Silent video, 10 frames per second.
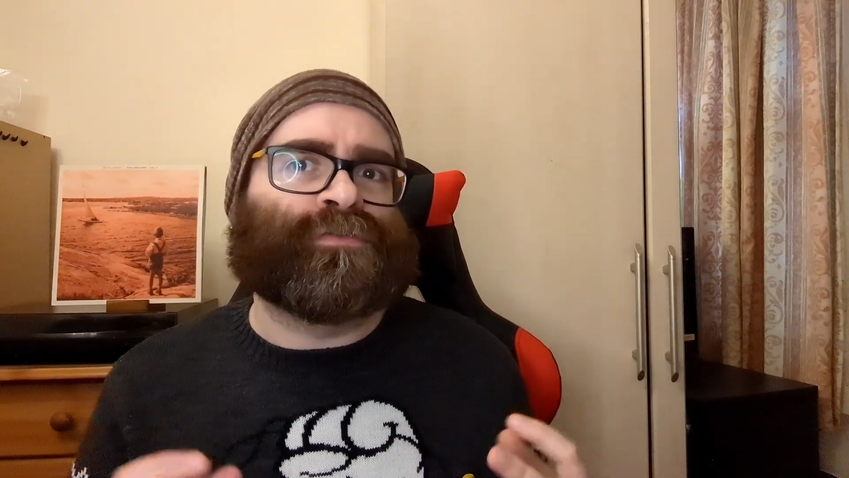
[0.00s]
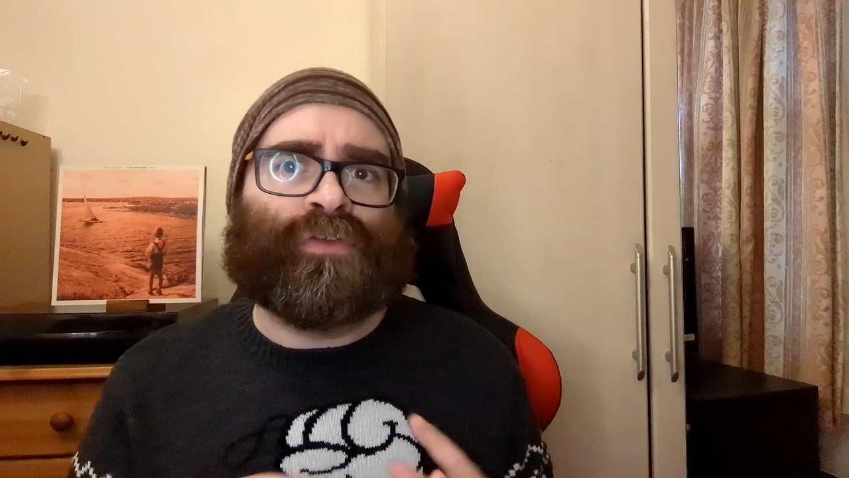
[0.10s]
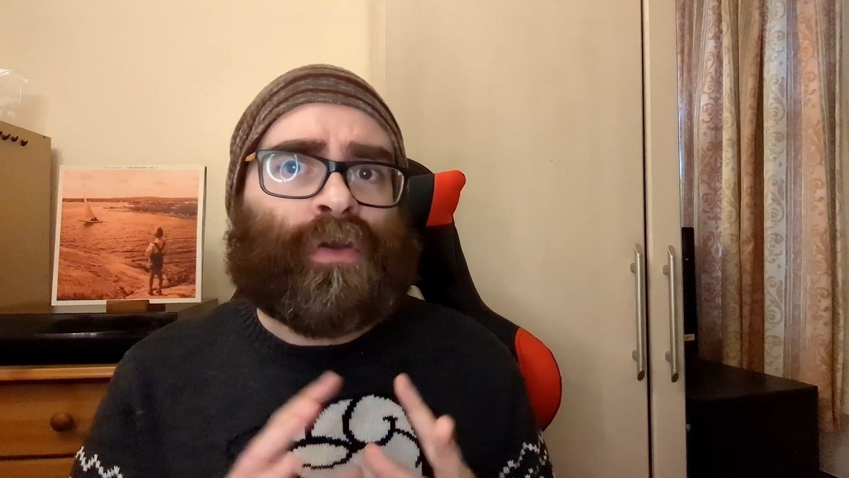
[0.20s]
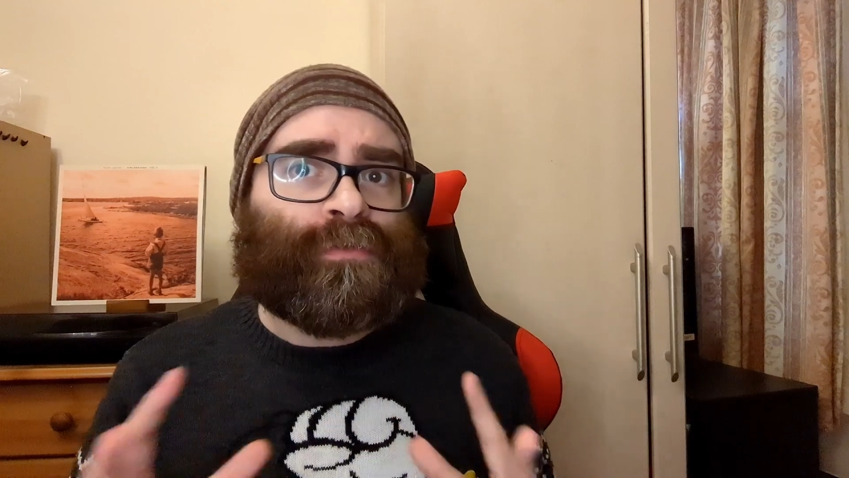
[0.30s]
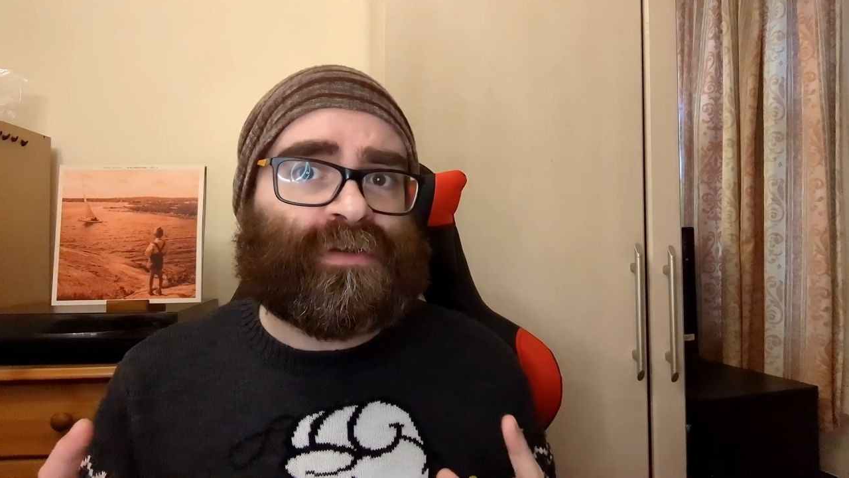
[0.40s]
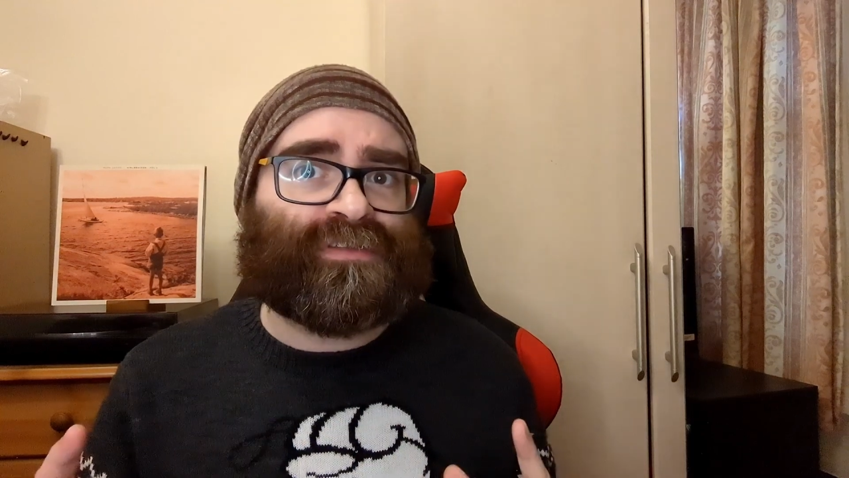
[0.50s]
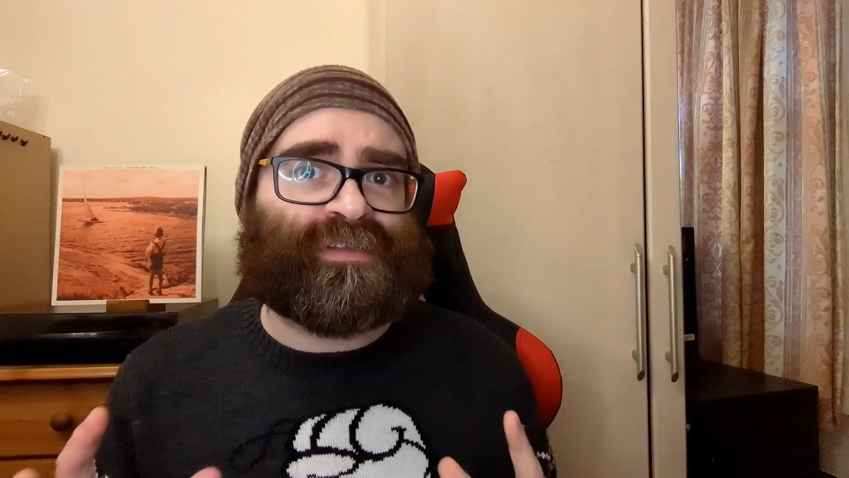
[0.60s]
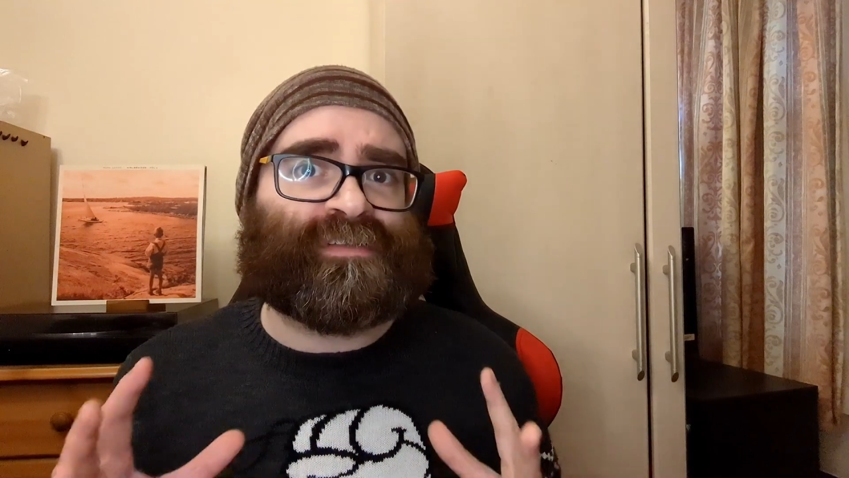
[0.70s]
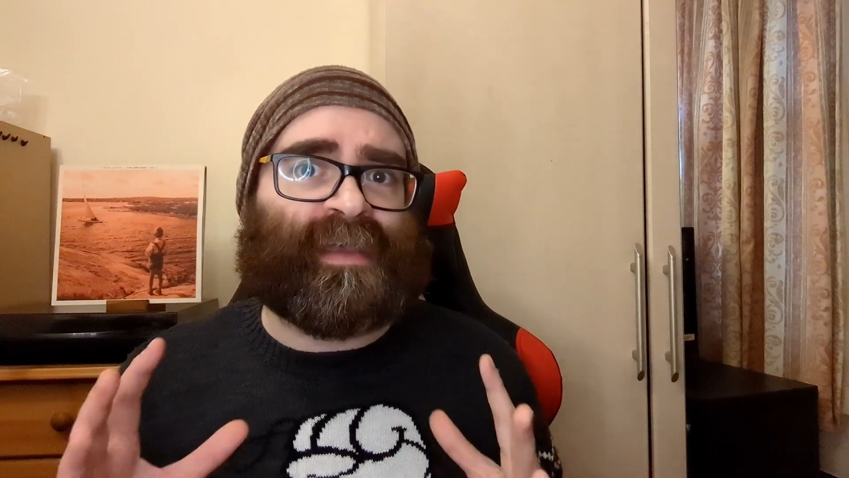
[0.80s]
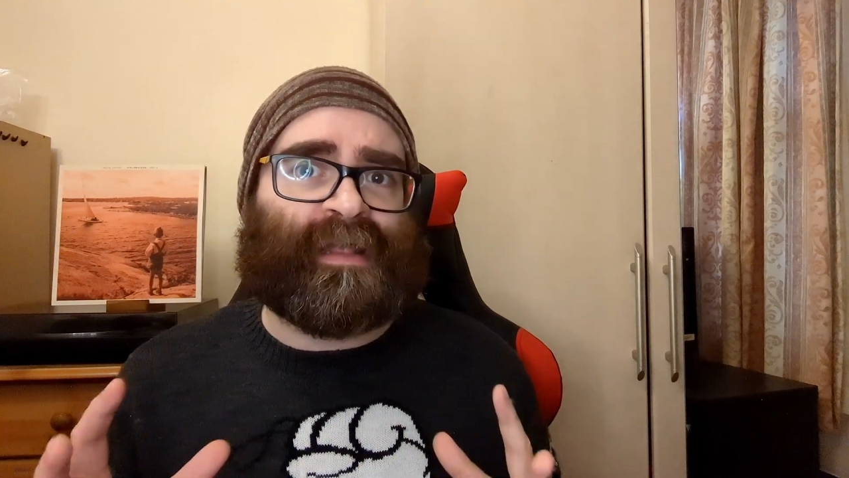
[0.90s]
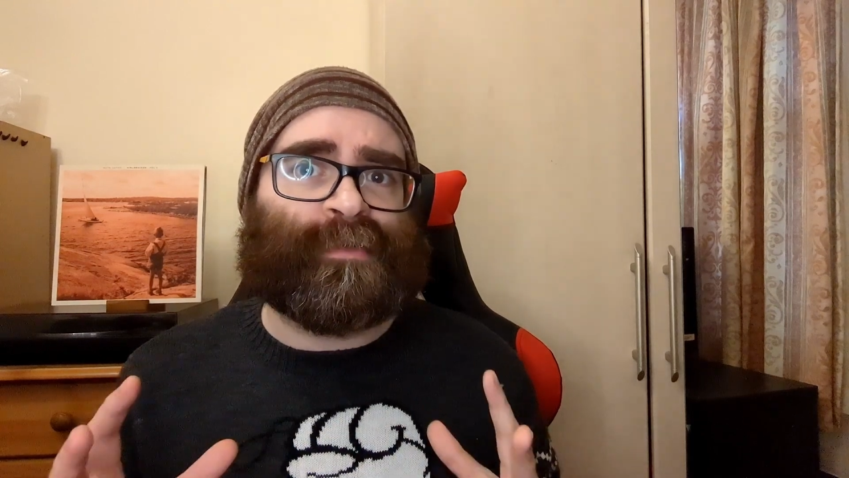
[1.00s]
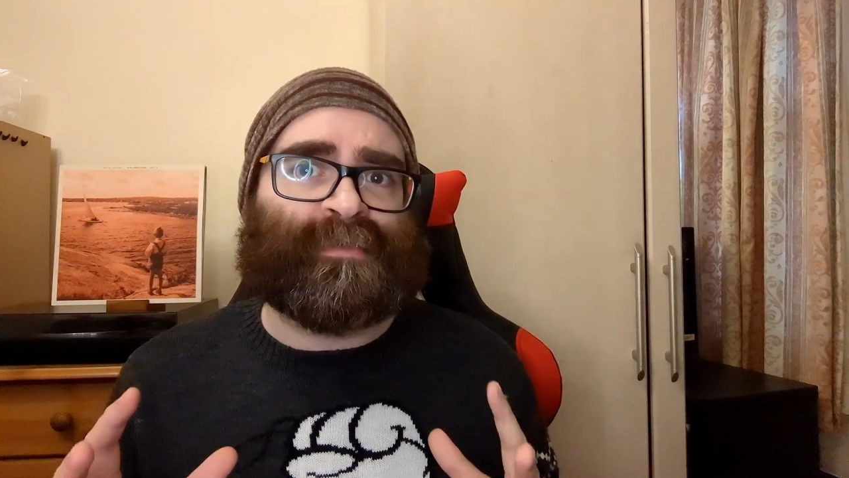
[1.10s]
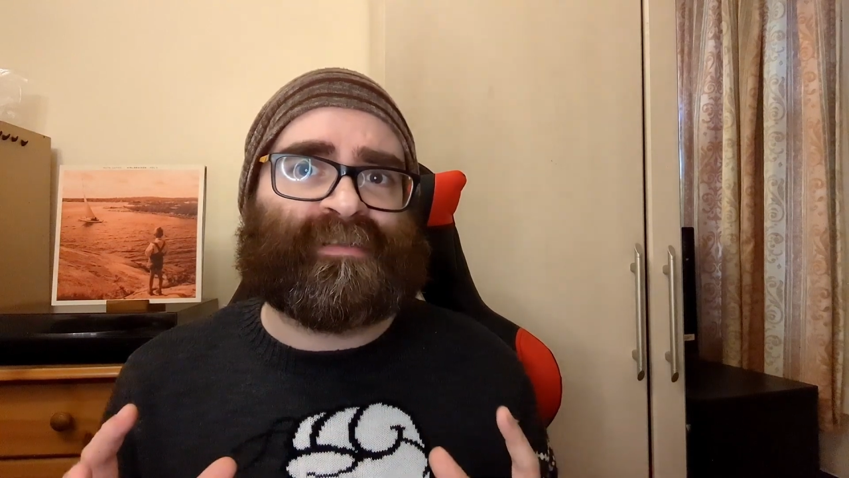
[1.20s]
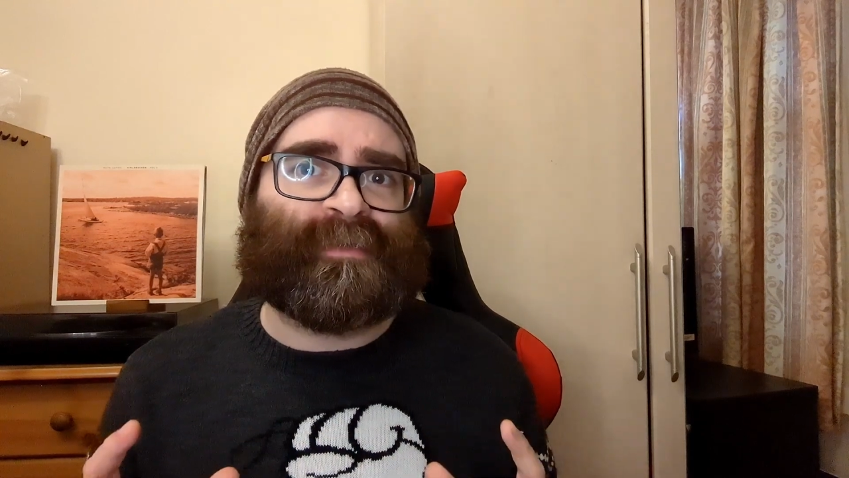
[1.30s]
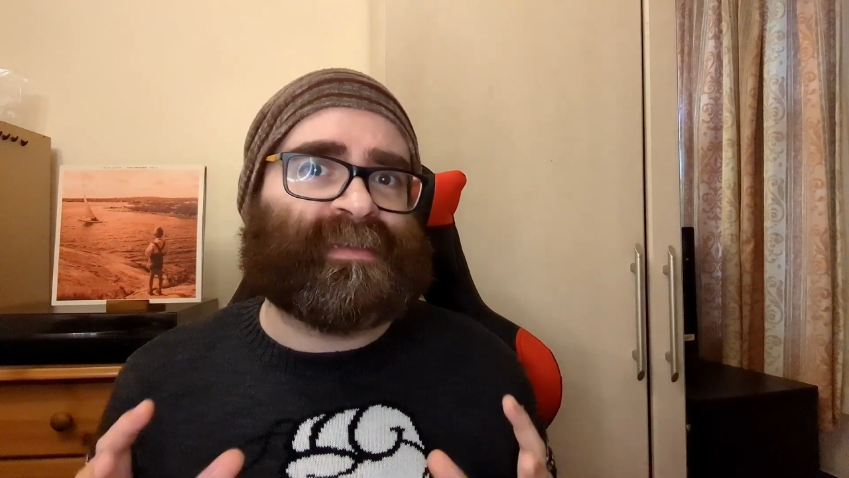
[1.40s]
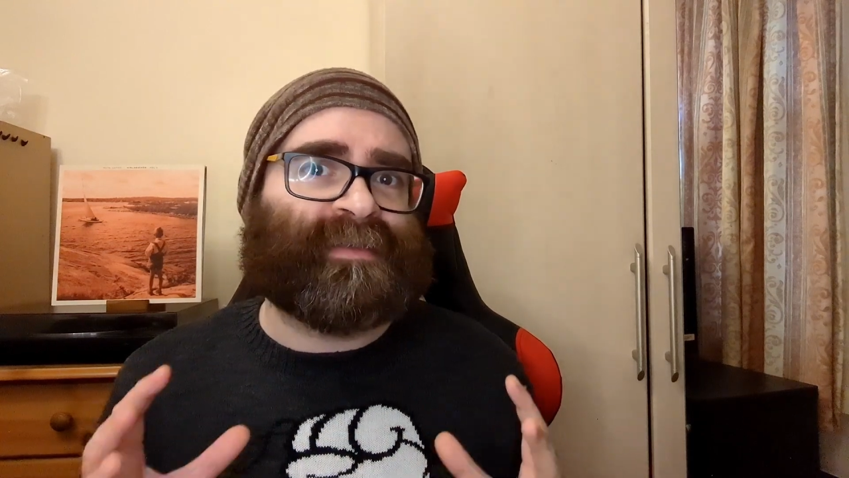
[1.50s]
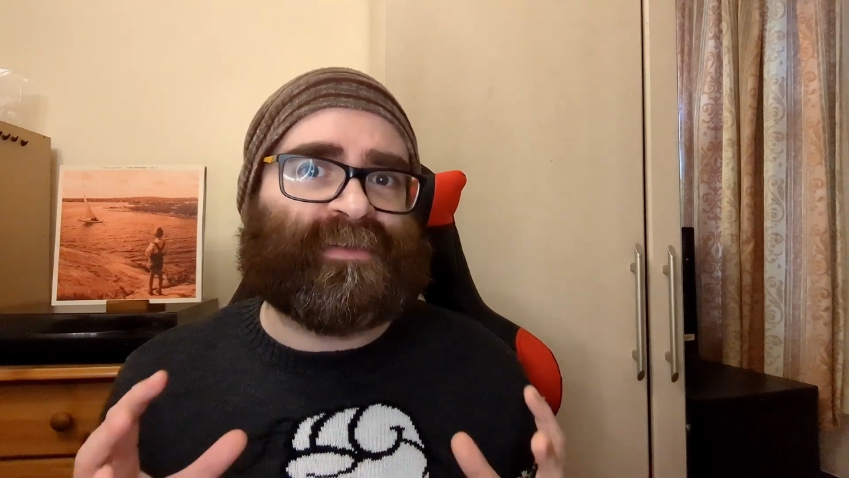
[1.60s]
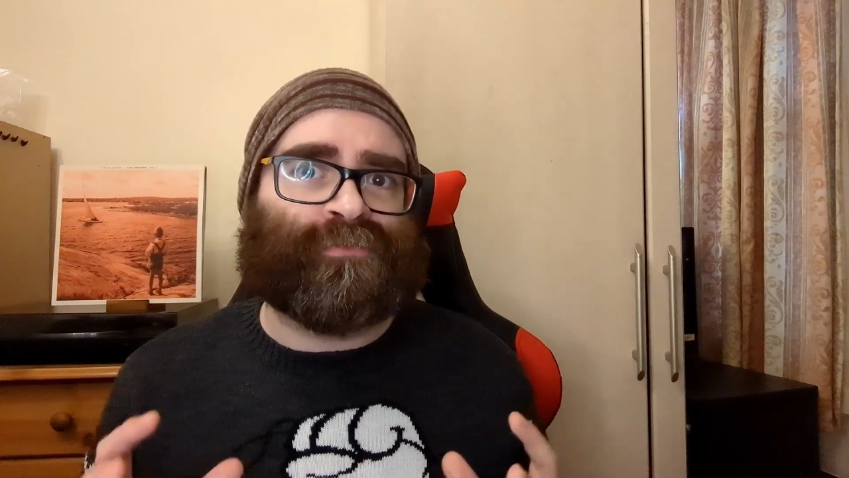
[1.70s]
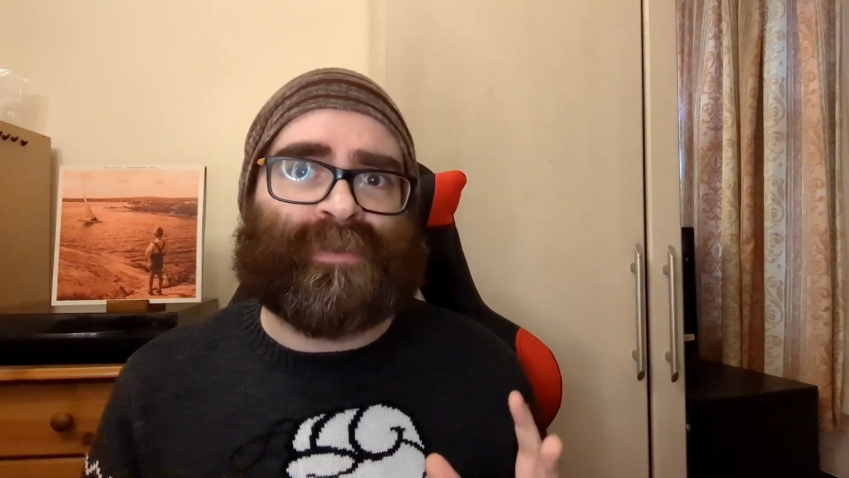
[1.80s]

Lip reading: no-nonsense album that's been living